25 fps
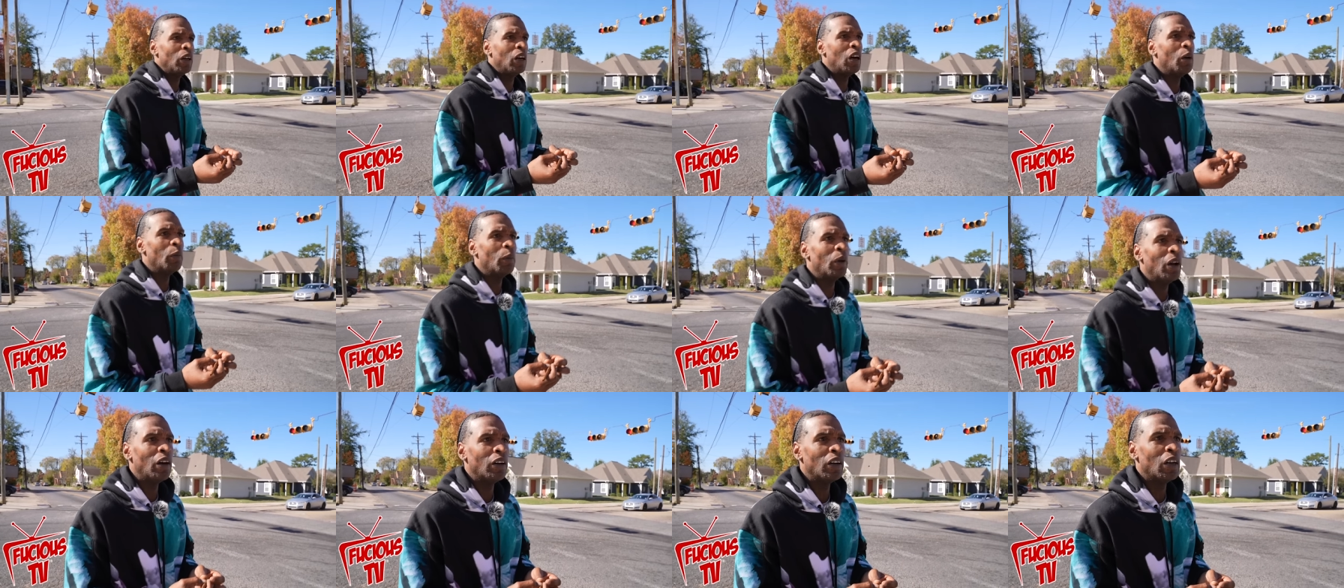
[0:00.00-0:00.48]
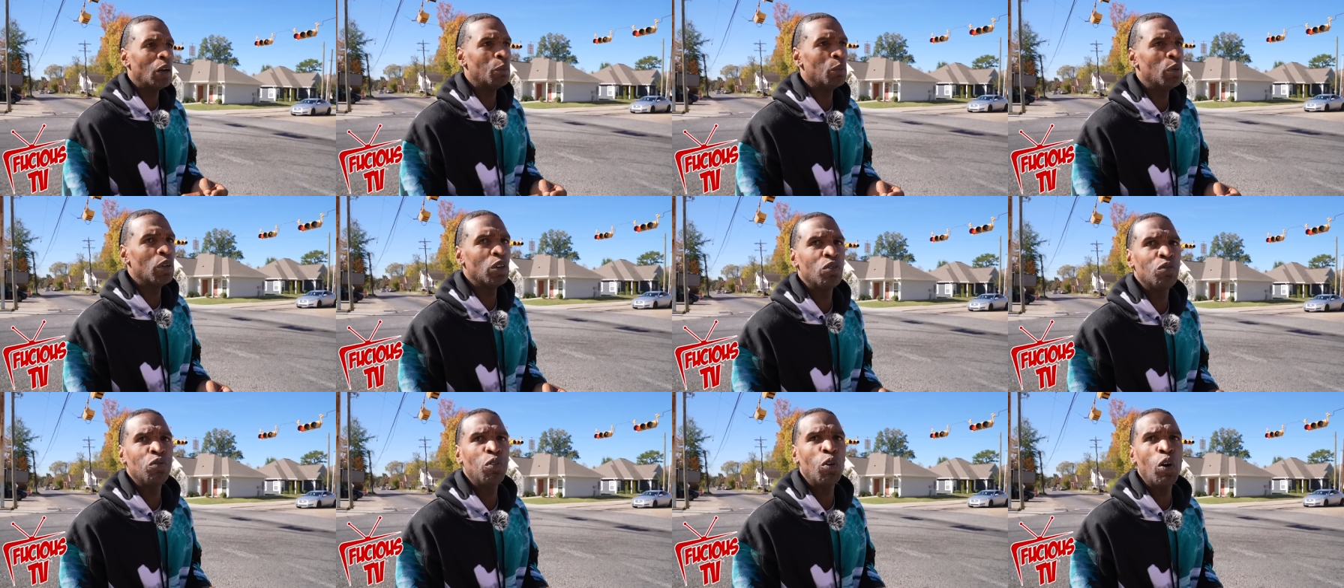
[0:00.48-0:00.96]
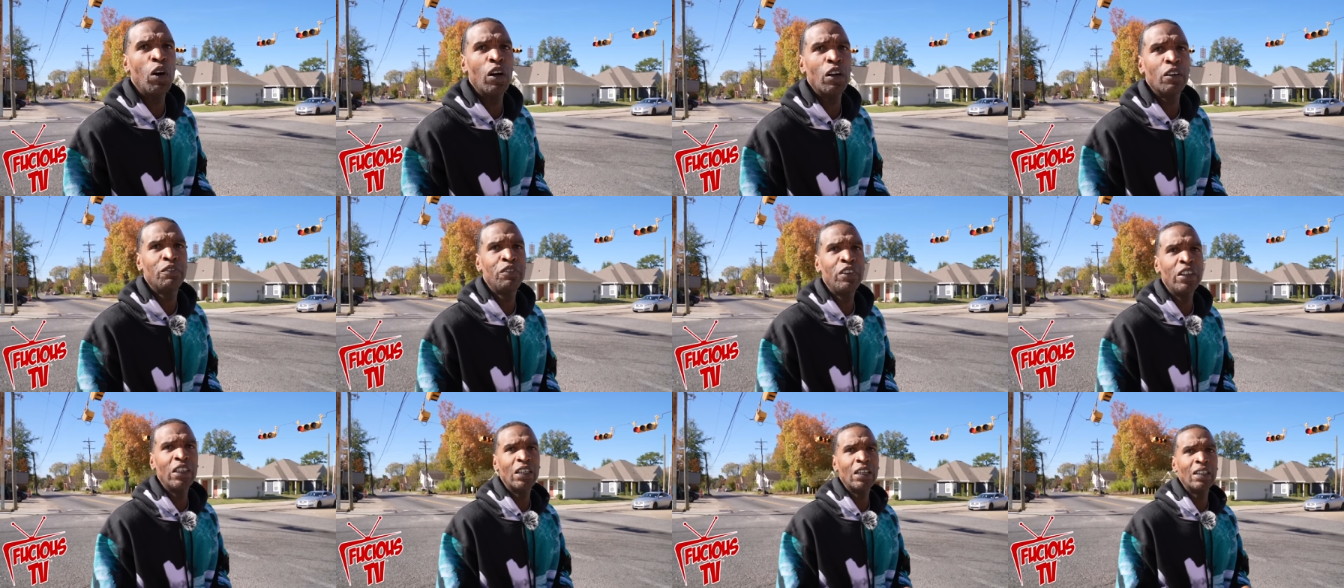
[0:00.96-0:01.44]
coming out that bitch 40,
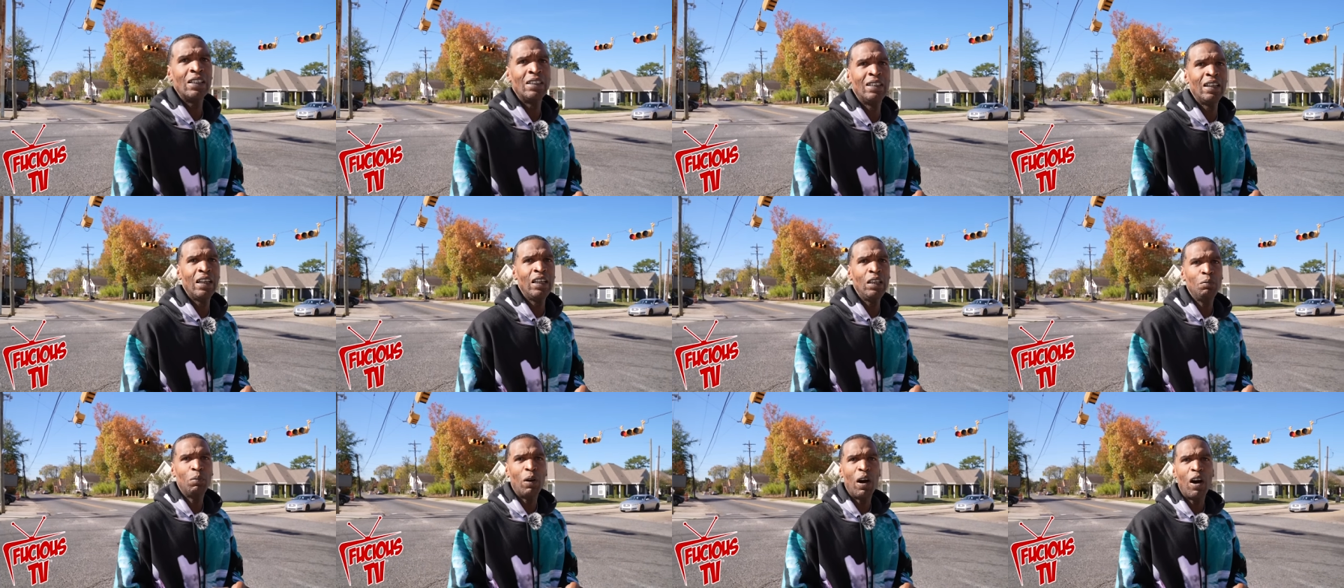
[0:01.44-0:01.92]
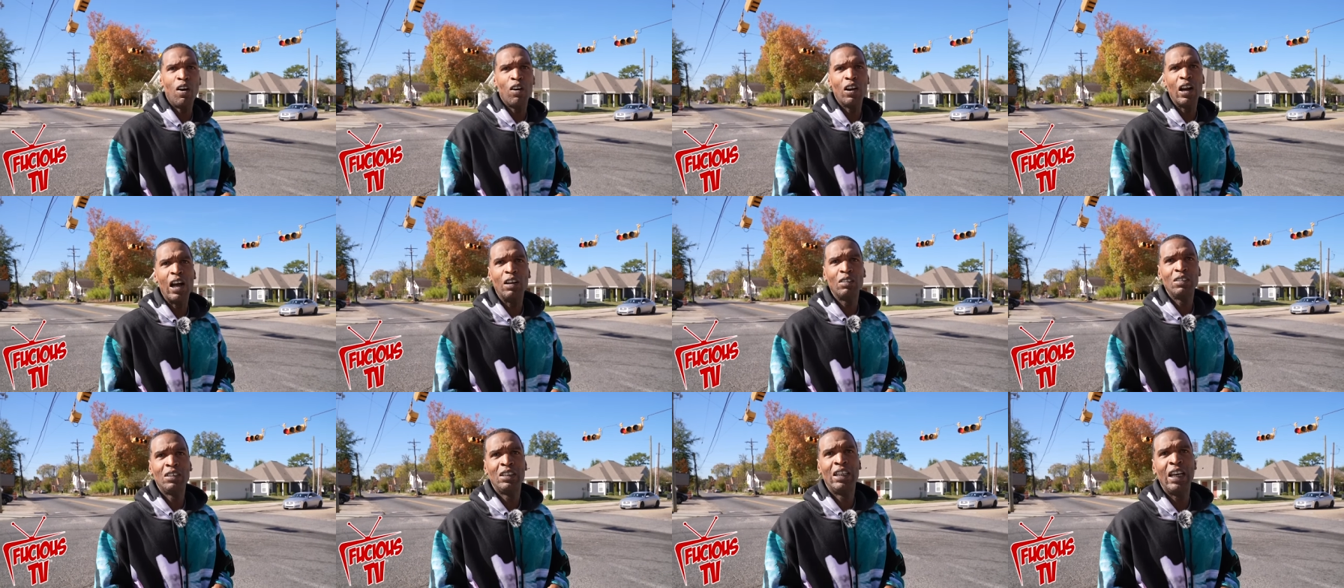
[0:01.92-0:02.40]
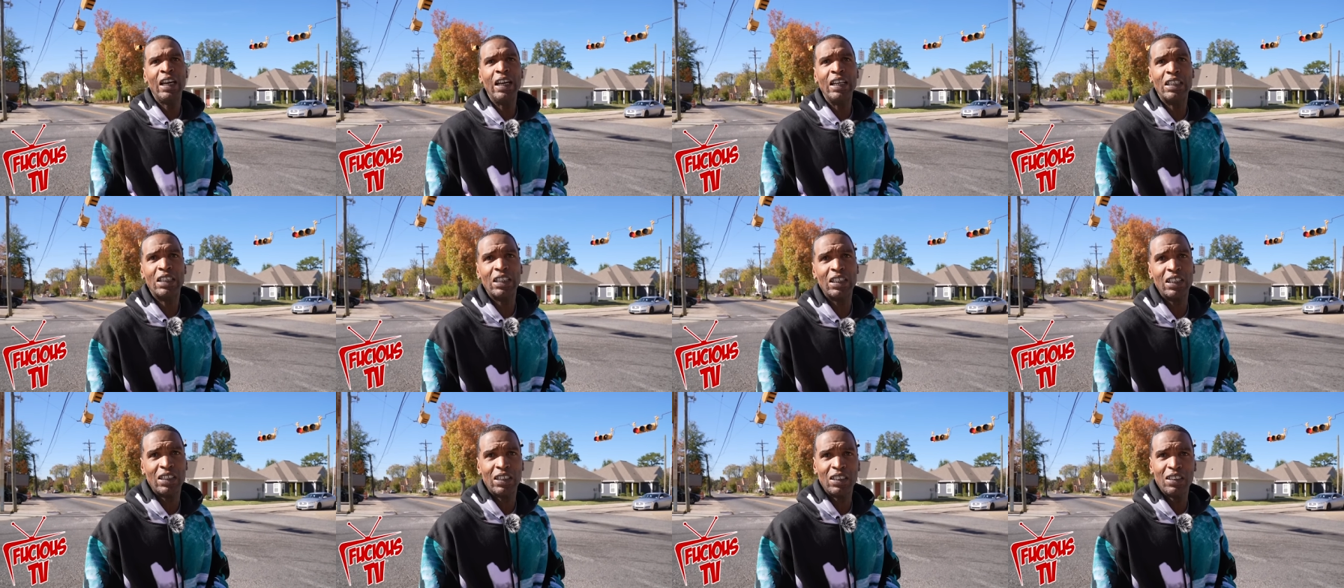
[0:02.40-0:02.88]
50 deep, all out
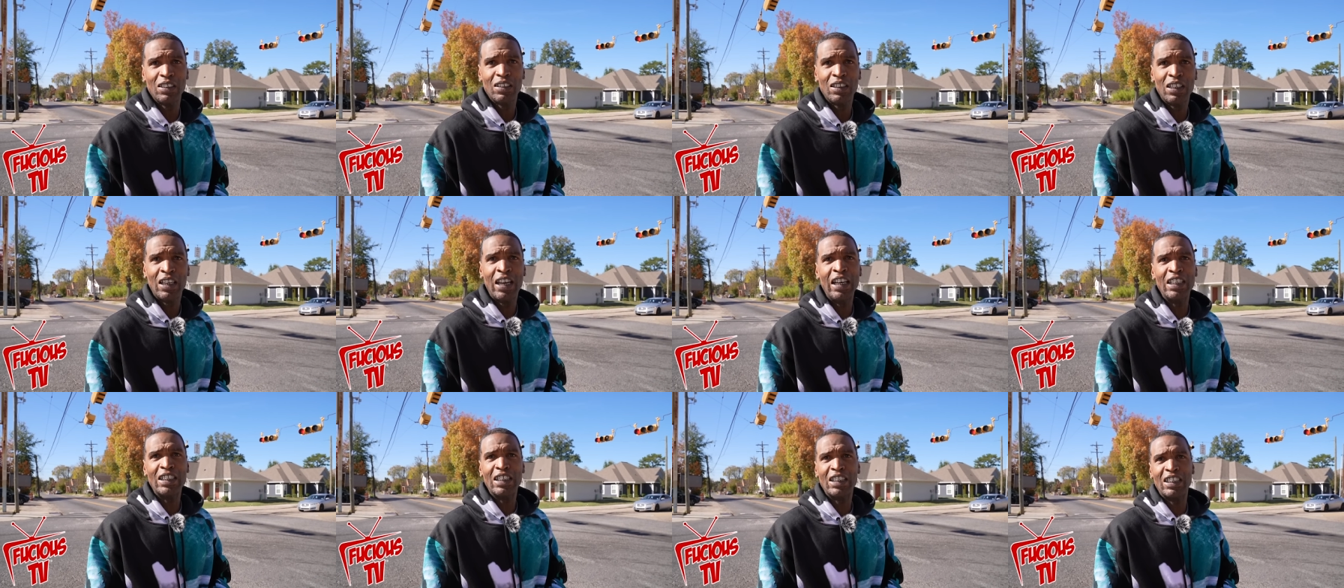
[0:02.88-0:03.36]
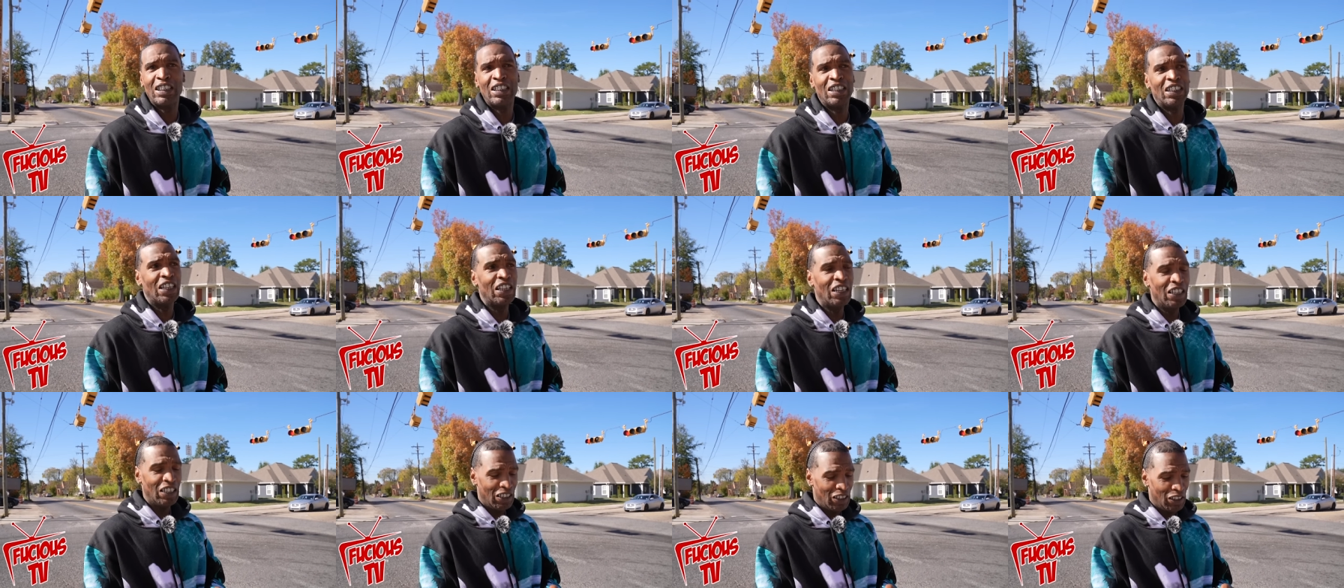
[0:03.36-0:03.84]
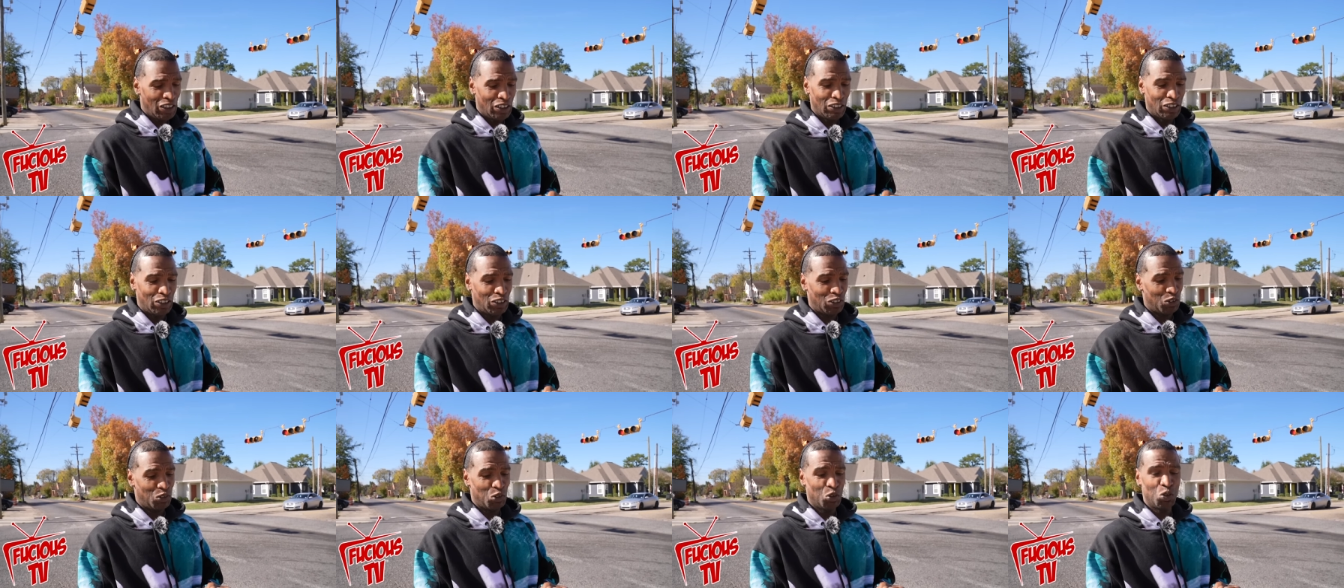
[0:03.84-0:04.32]
ditches catching sales.